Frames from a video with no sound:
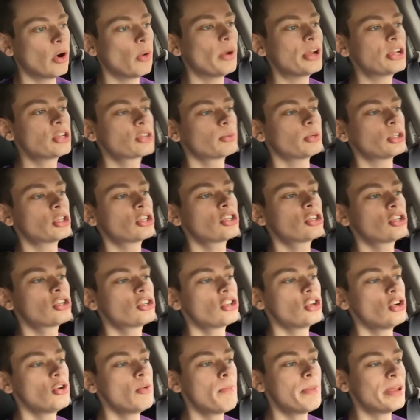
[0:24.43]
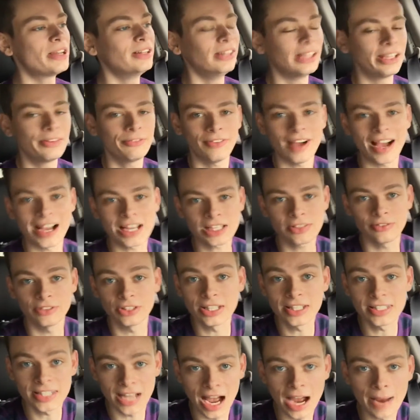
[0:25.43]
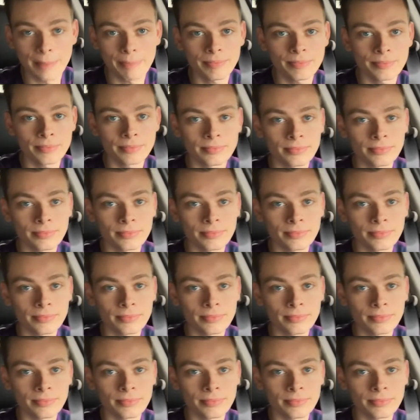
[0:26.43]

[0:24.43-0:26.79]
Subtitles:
which was stupidly fast for the time.